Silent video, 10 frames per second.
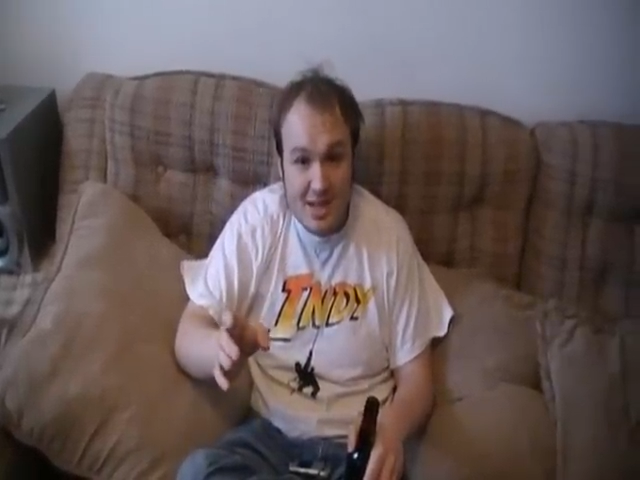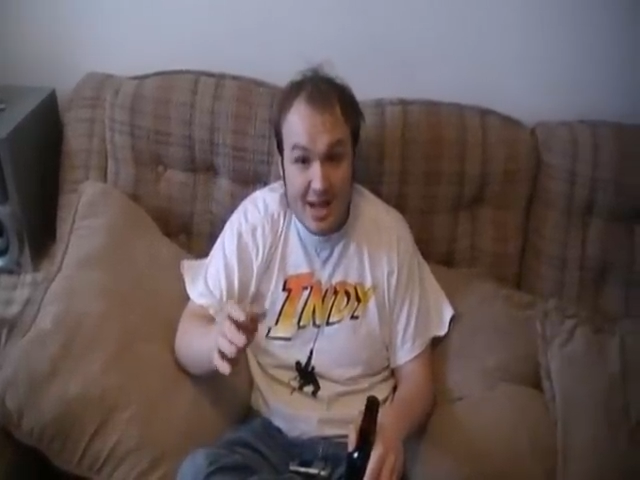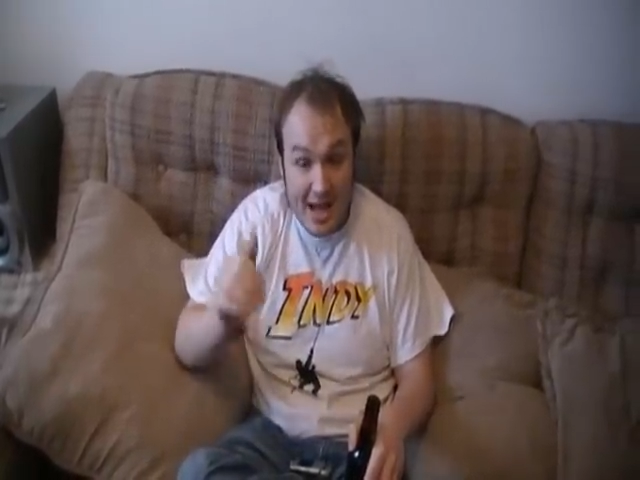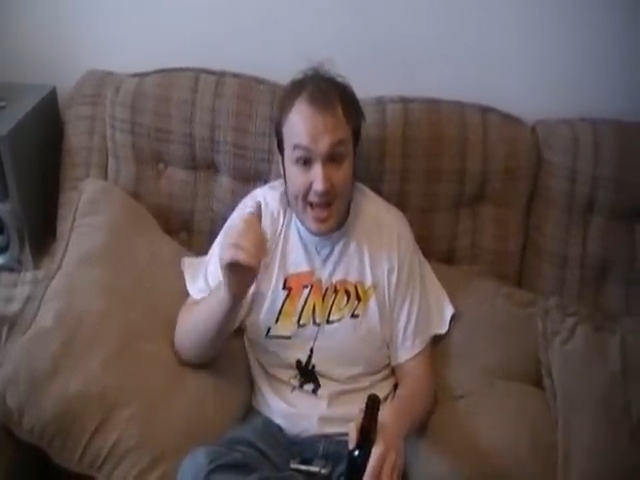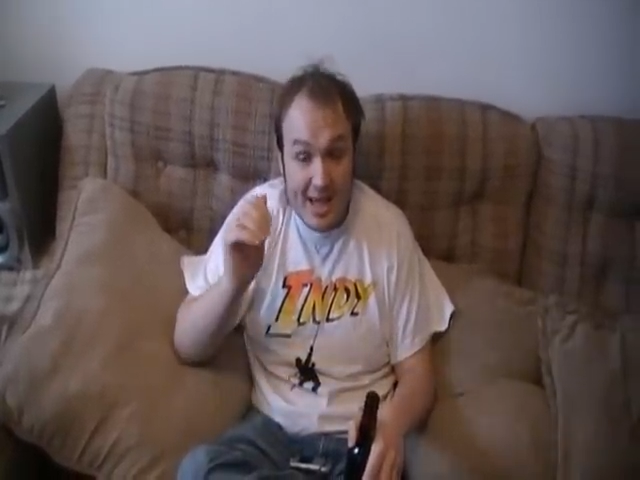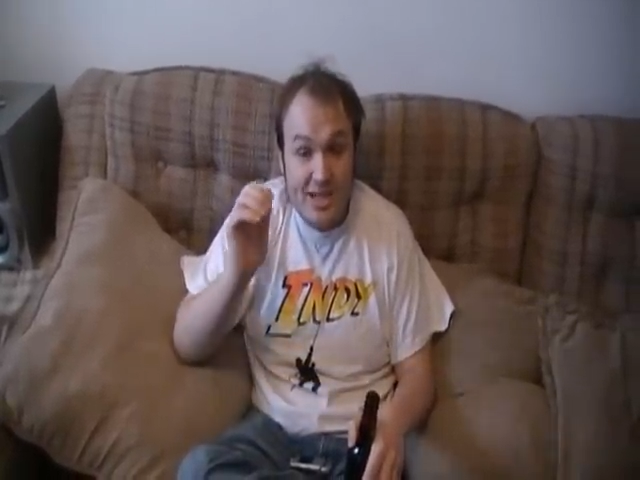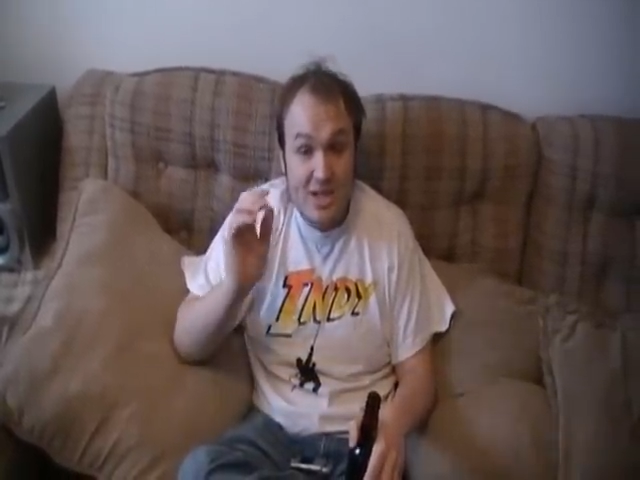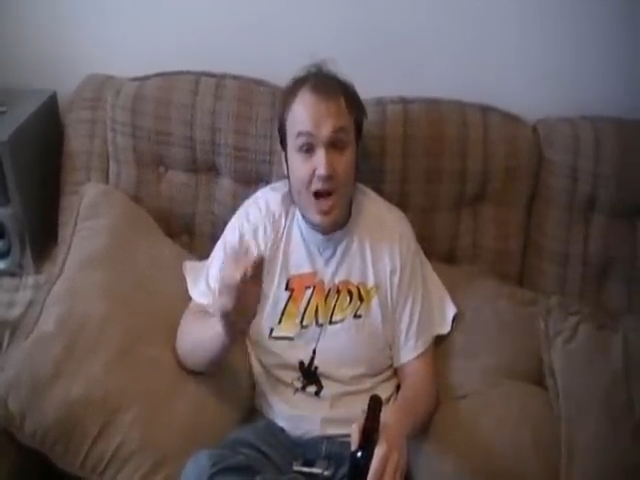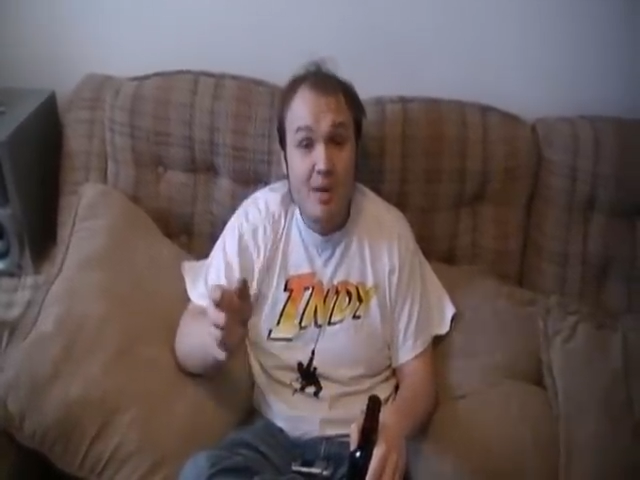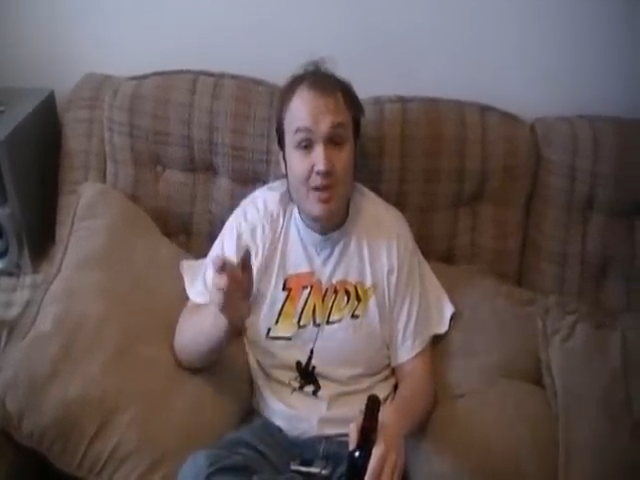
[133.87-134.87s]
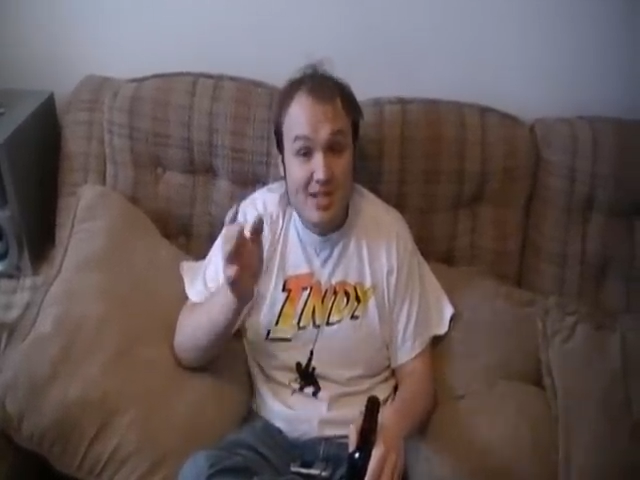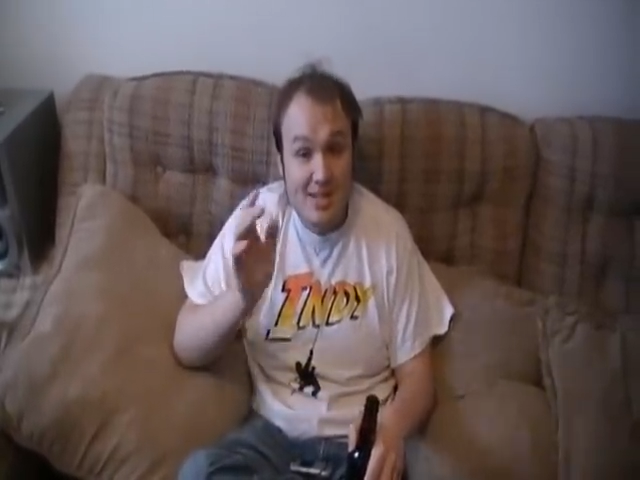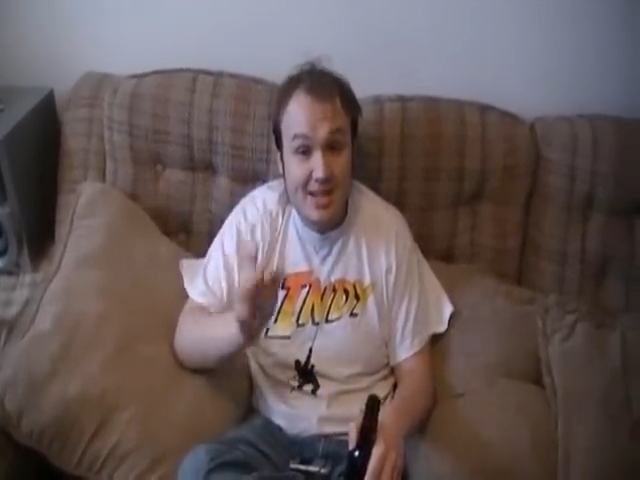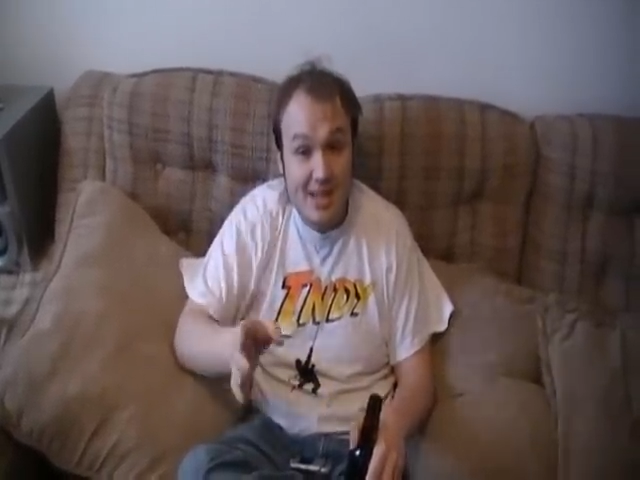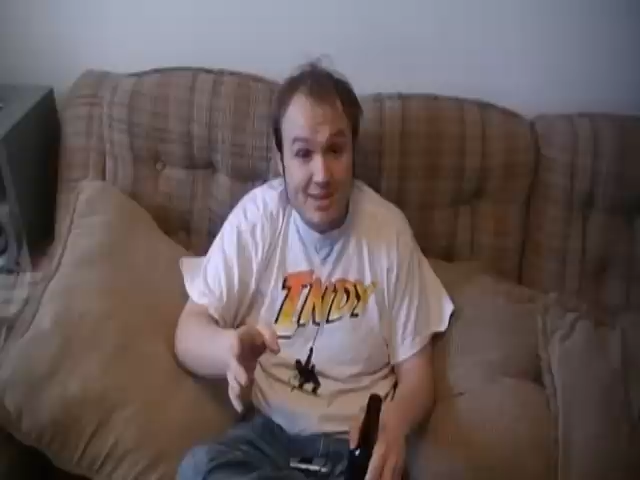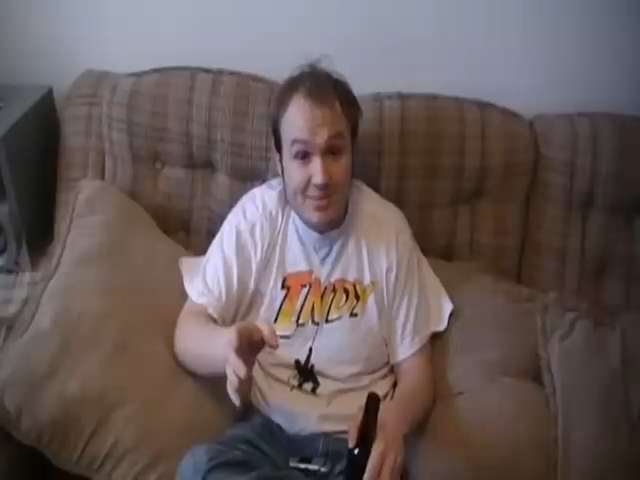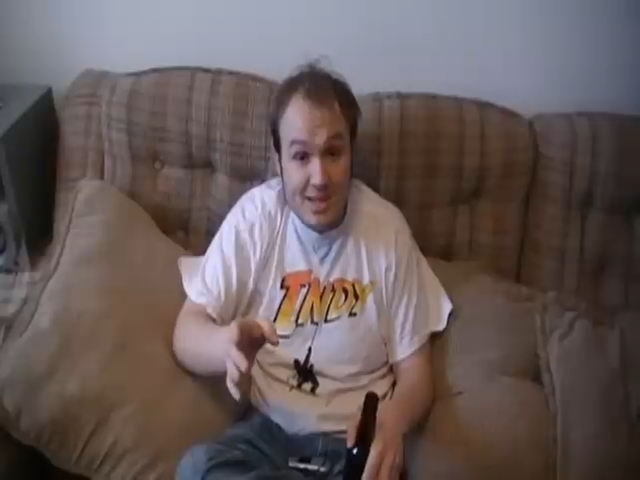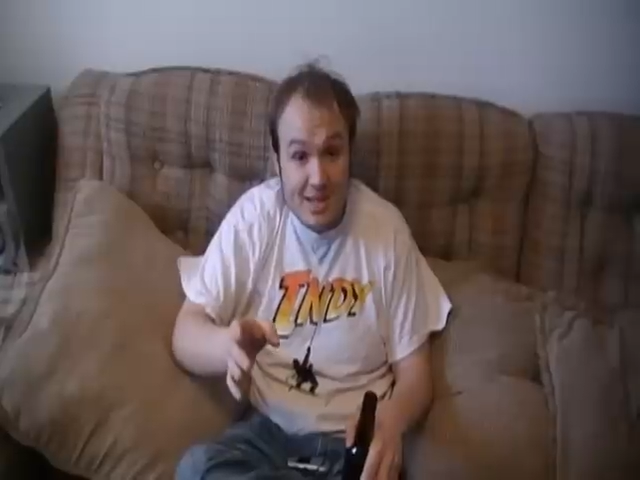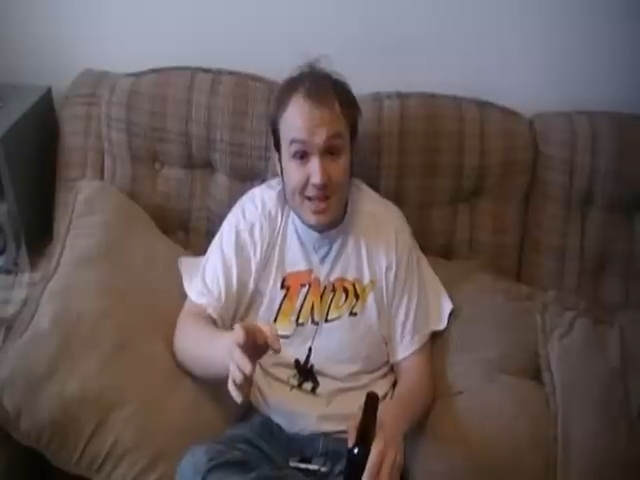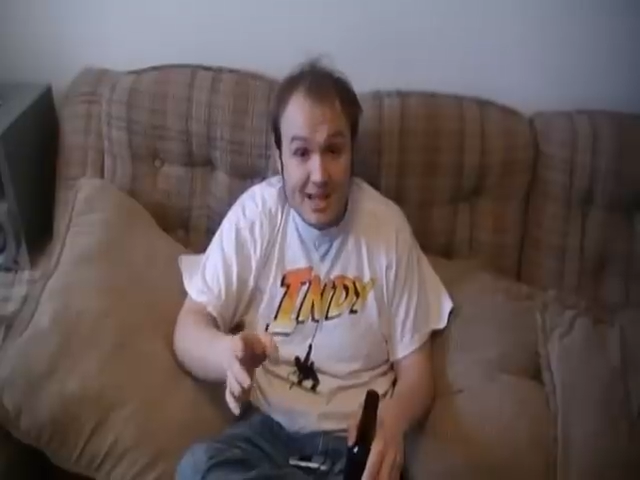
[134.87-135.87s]
I can't get a job because of him.
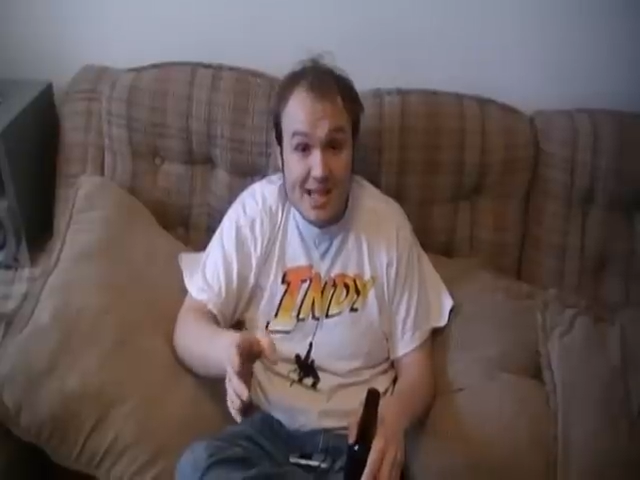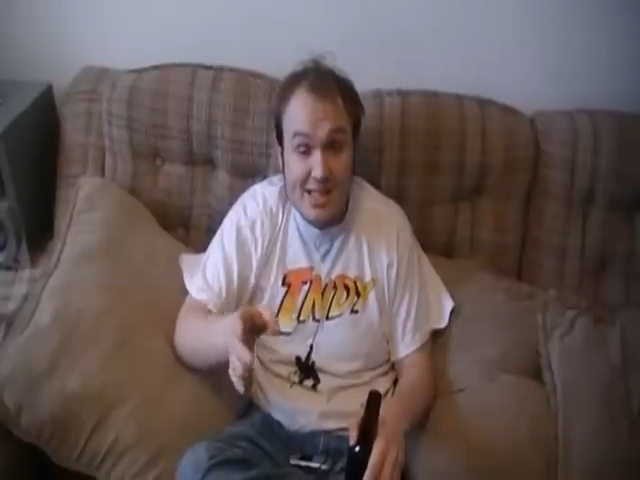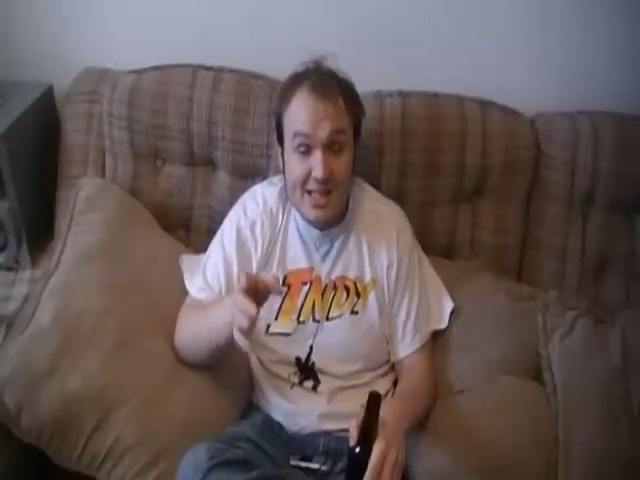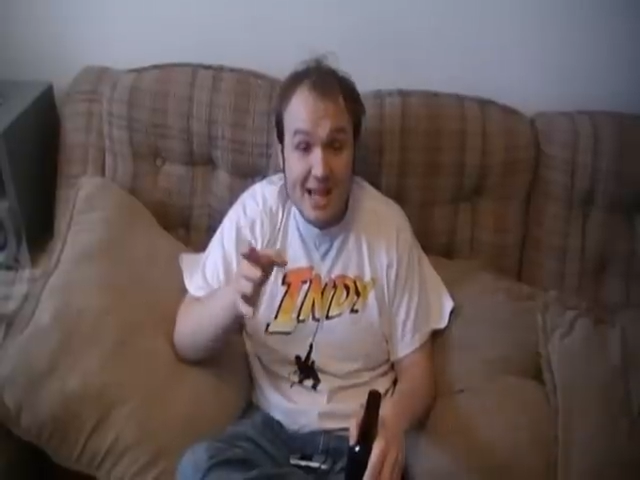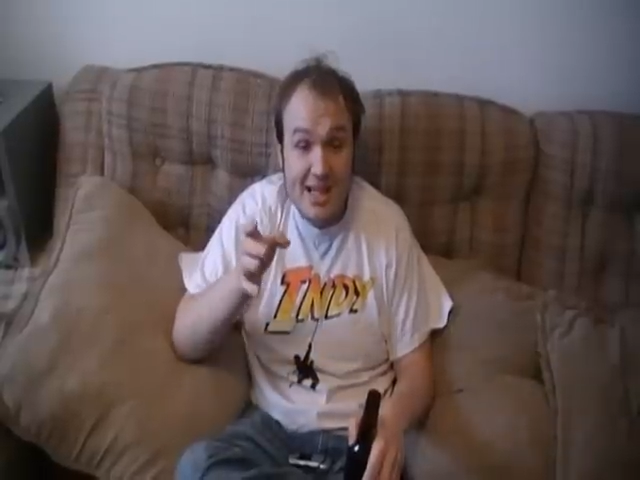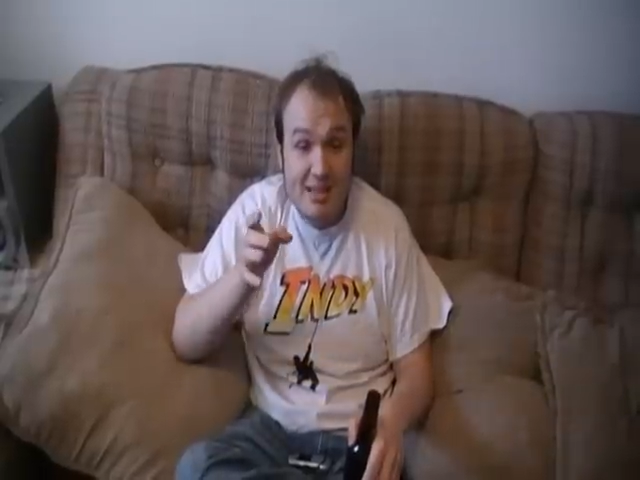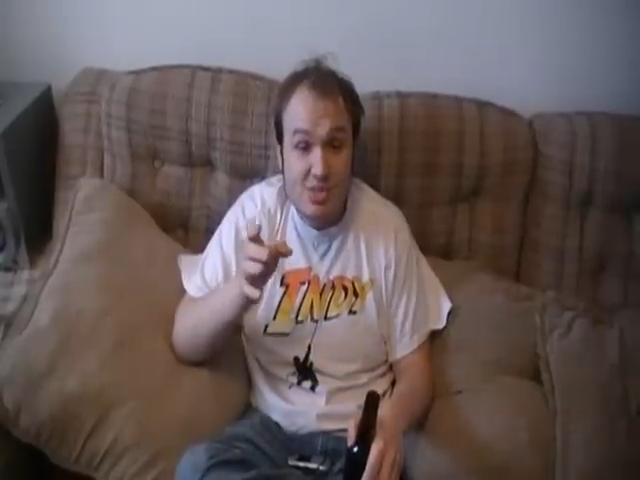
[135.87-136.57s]
He's a goddamn